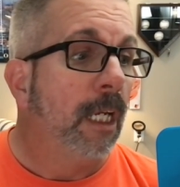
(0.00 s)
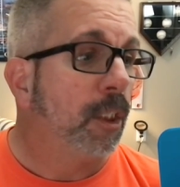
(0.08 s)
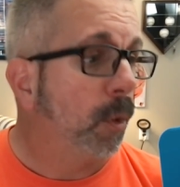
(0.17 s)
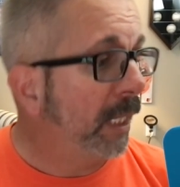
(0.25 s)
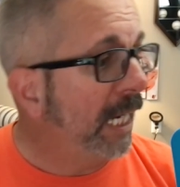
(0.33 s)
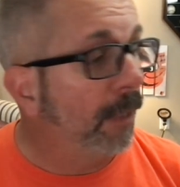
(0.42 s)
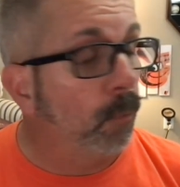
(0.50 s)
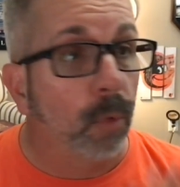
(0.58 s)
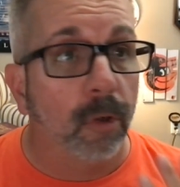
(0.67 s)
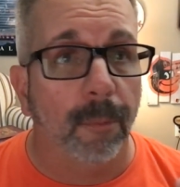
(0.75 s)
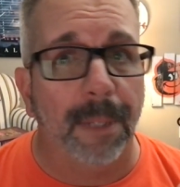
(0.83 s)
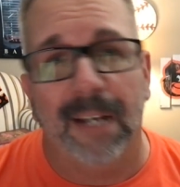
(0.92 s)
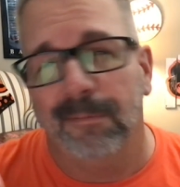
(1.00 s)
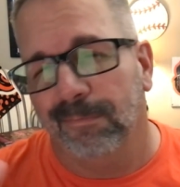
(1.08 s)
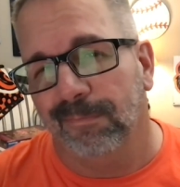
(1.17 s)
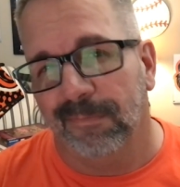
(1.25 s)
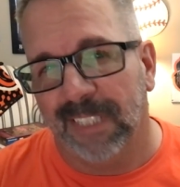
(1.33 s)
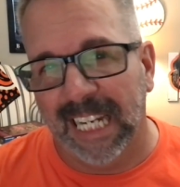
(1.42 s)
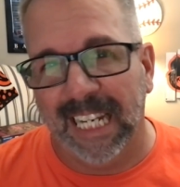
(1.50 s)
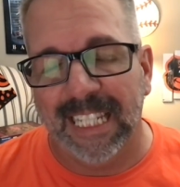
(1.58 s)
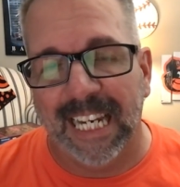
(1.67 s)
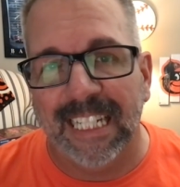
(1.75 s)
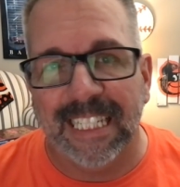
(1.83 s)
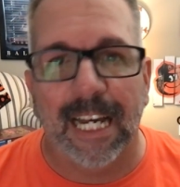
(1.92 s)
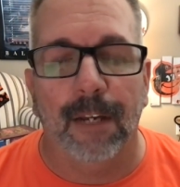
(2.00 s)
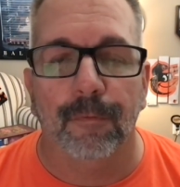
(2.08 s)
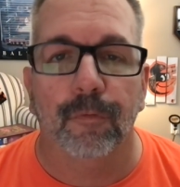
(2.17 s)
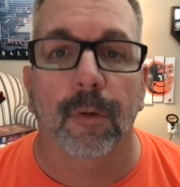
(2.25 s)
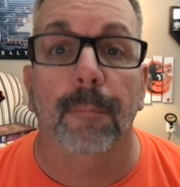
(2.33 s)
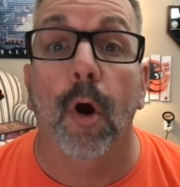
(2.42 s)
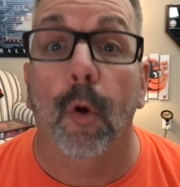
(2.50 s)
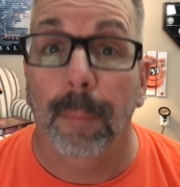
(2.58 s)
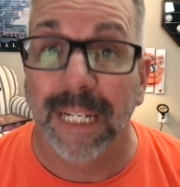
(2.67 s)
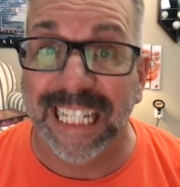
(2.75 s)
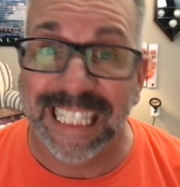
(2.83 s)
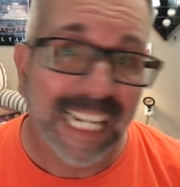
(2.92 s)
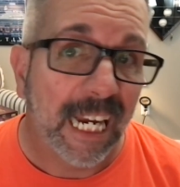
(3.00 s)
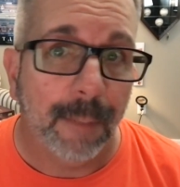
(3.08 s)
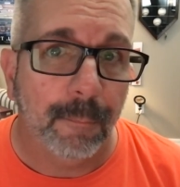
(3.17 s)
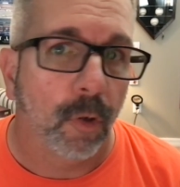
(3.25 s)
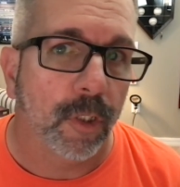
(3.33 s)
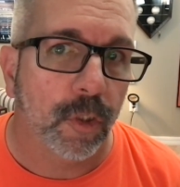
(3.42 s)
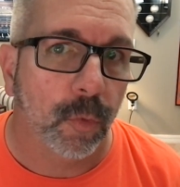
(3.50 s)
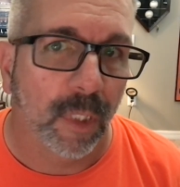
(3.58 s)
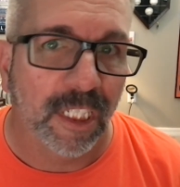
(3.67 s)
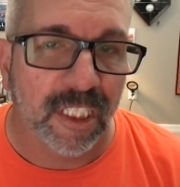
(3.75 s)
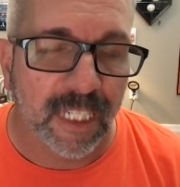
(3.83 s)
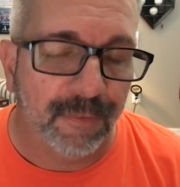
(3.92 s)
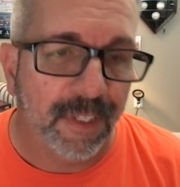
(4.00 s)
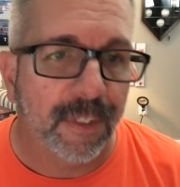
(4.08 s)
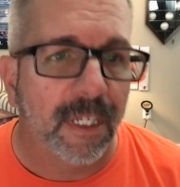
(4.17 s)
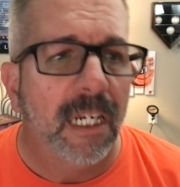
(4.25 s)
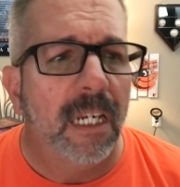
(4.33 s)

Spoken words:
So again, we're about 10 days out from opening day, March 27th,